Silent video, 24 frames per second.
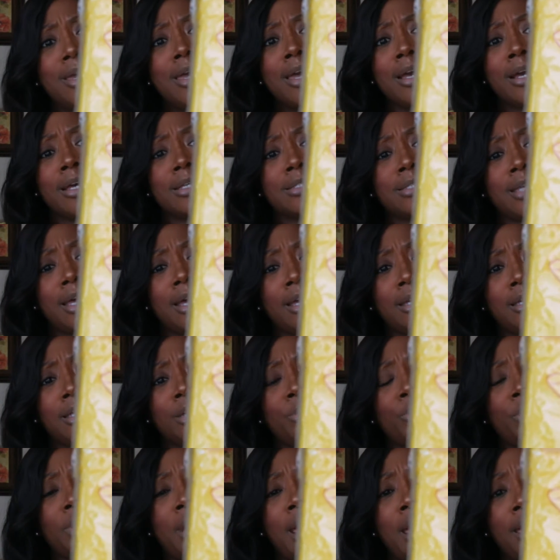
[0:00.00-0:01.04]
Because, honey,
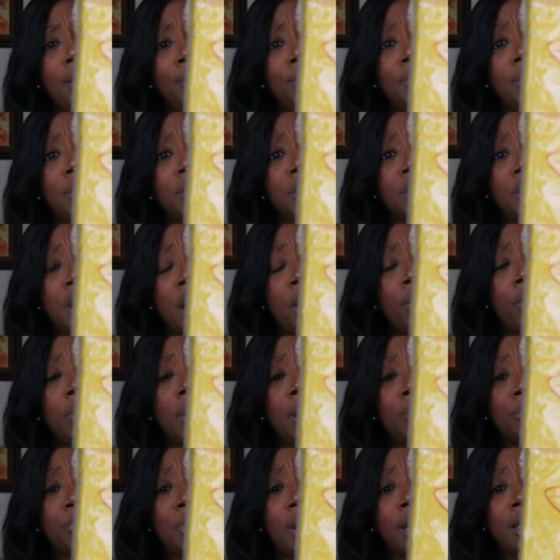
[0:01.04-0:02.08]
when I'm in the shower and
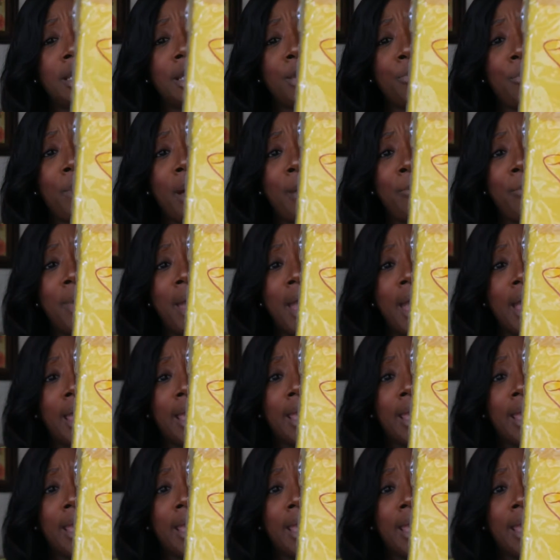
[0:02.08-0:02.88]
I'm trying to get my back